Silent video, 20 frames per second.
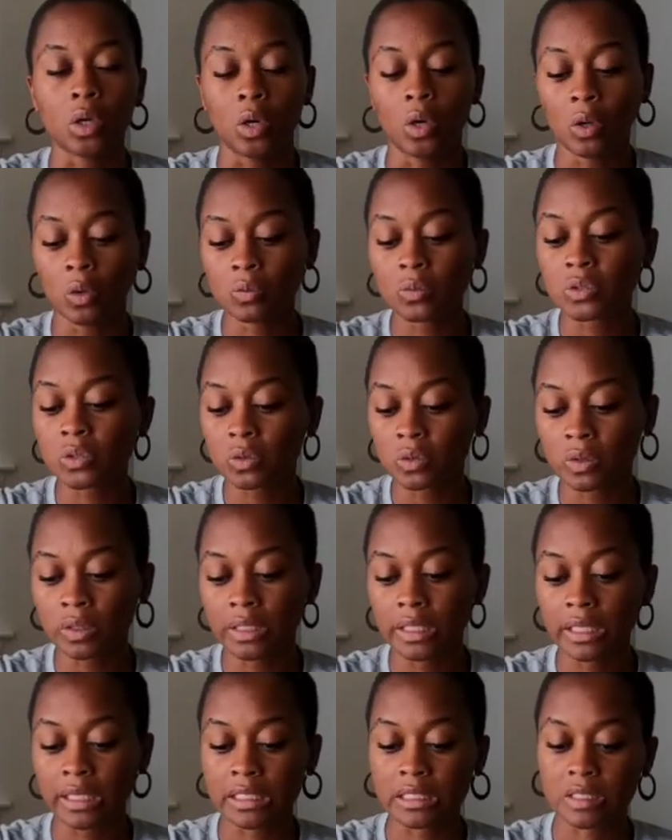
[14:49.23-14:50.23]

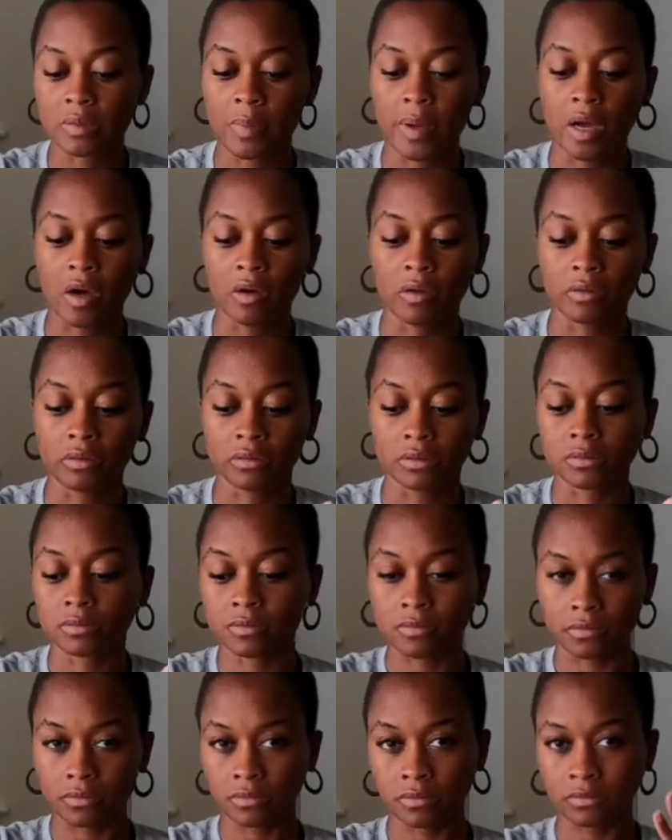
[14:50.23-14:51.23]
Homeschooling is about
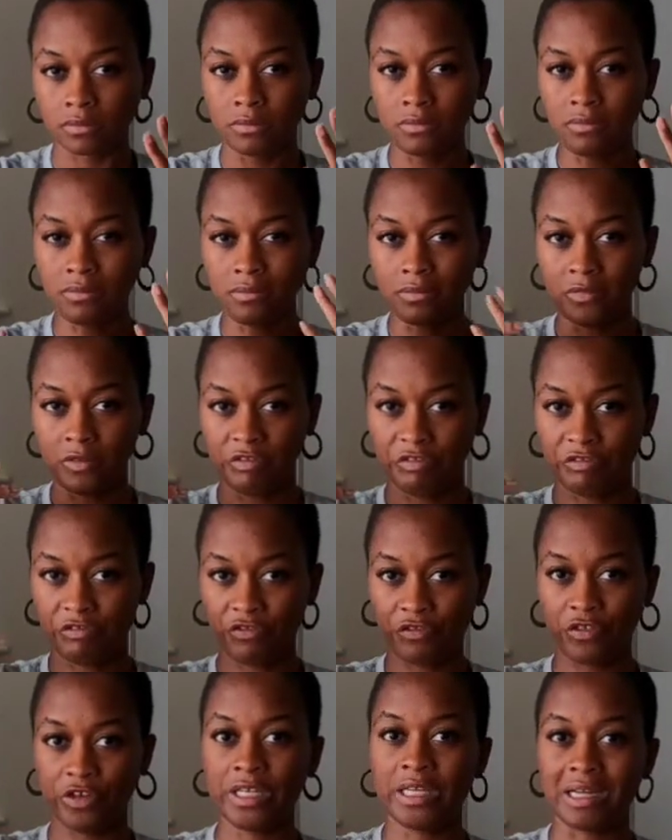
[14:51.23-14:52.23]

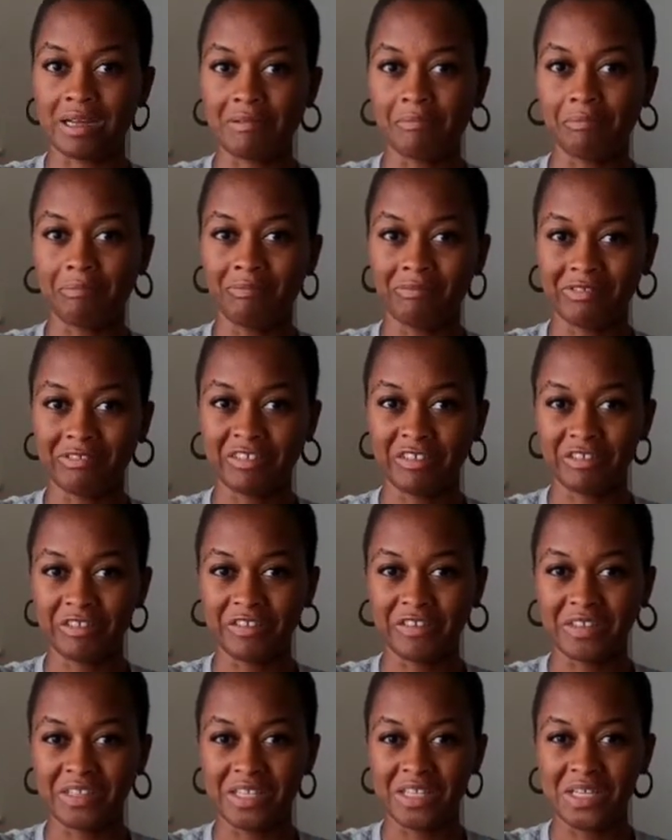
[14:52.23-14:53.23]
freedom,
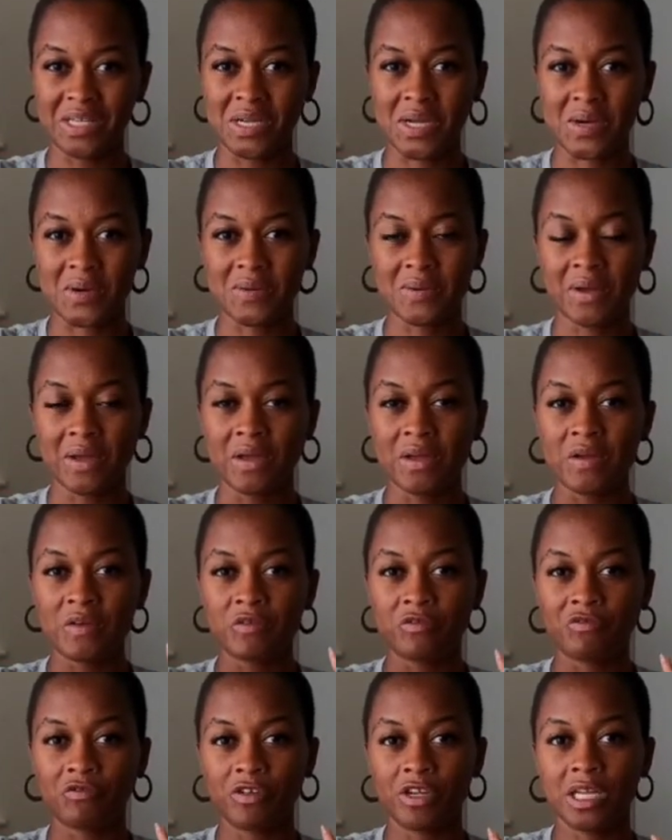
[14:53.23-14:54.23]
you know,
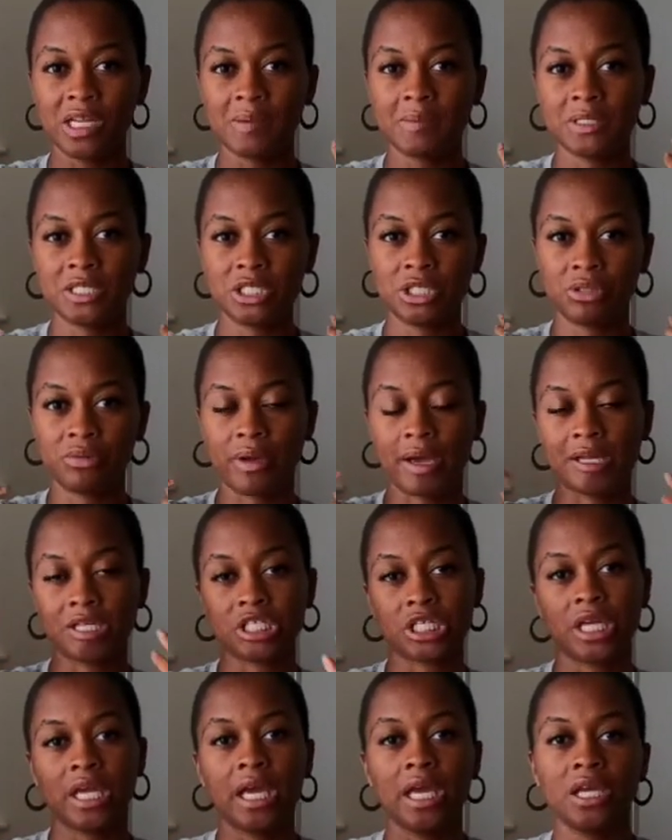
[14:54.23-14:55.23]
freedom to
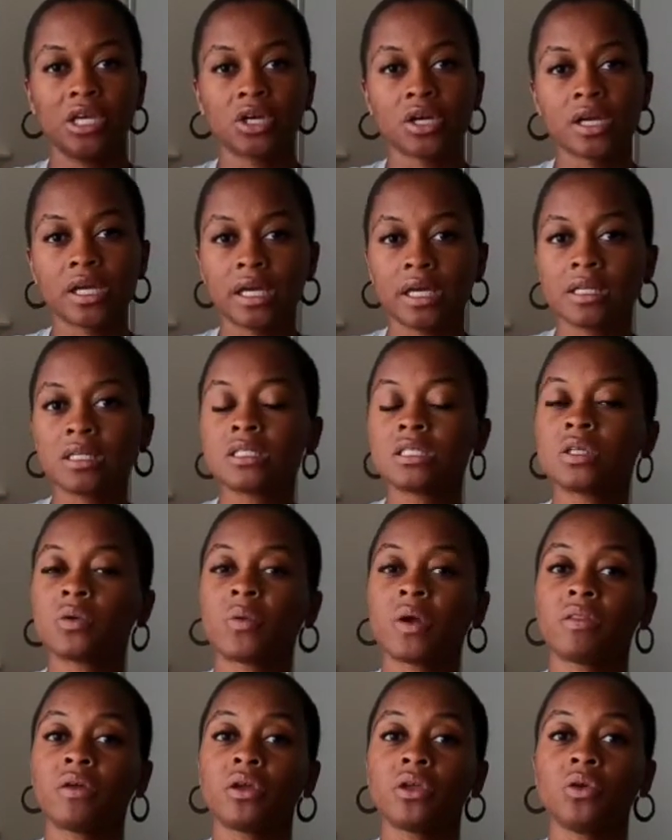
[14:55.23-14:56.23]
educate your kids the
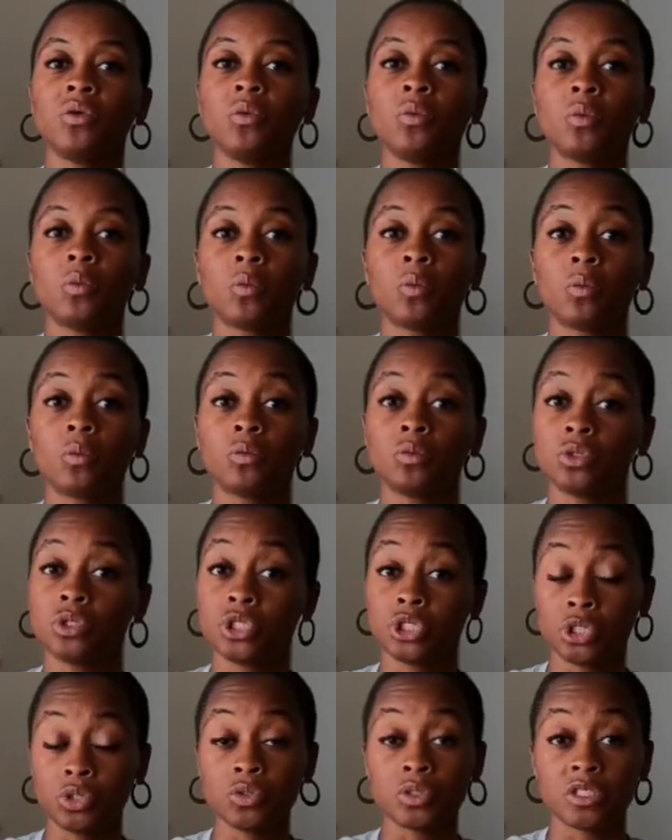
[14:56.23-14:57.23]
way that you
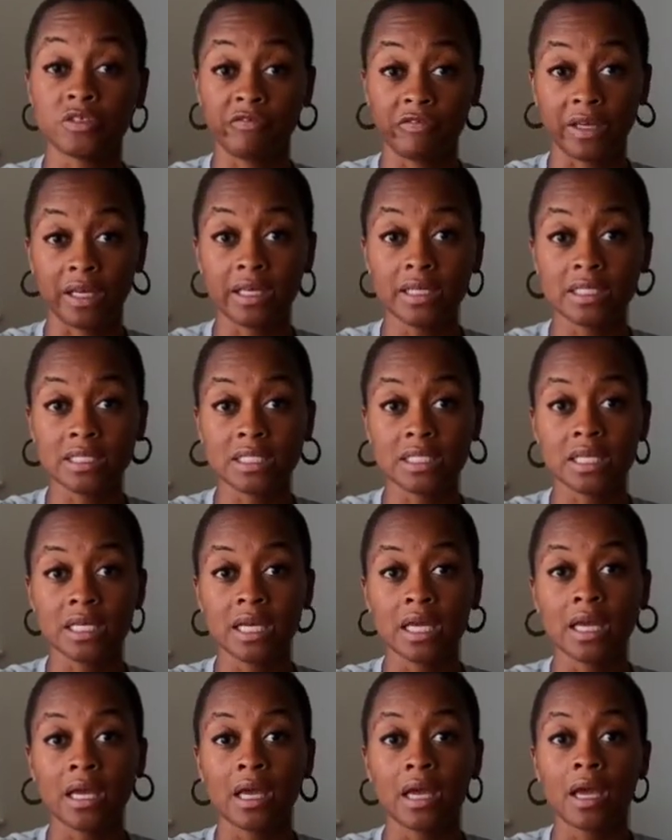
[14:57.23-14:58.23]
choose fit,
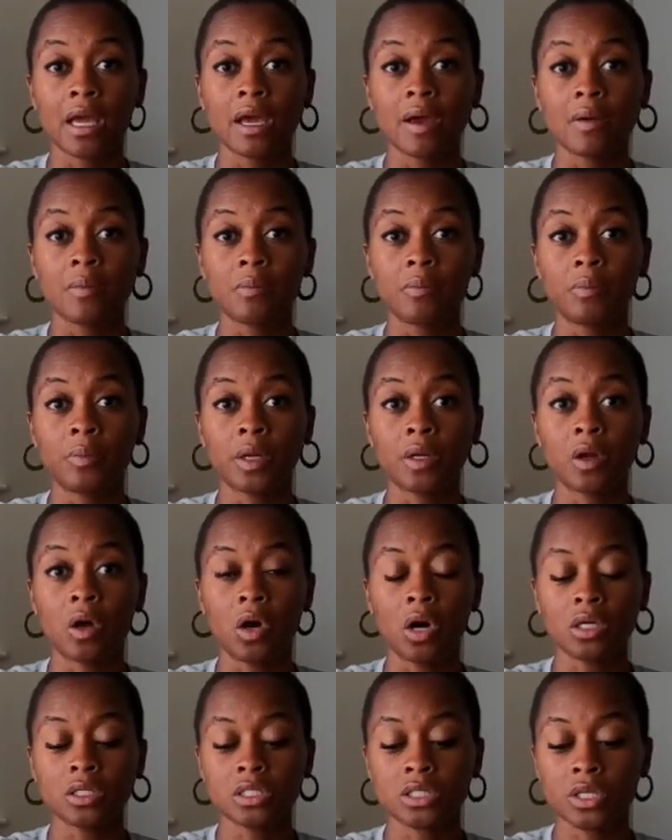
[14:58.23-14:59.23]
but
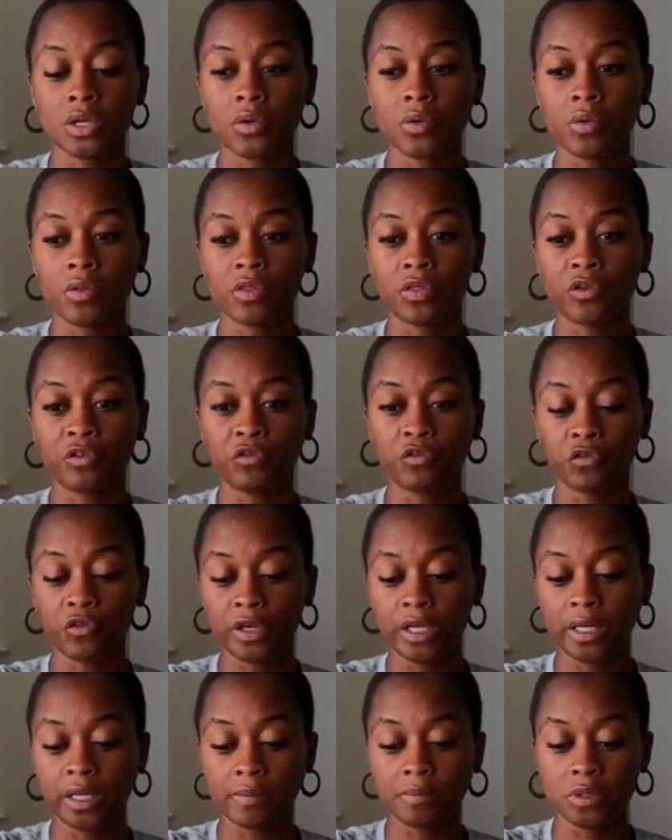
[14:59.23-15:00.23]
also the
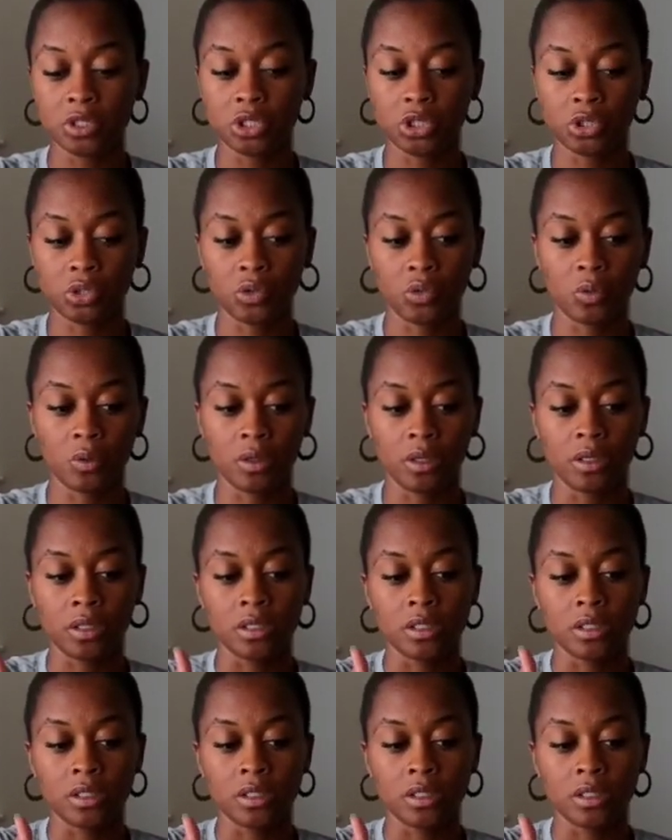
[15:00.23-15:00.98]
freedom to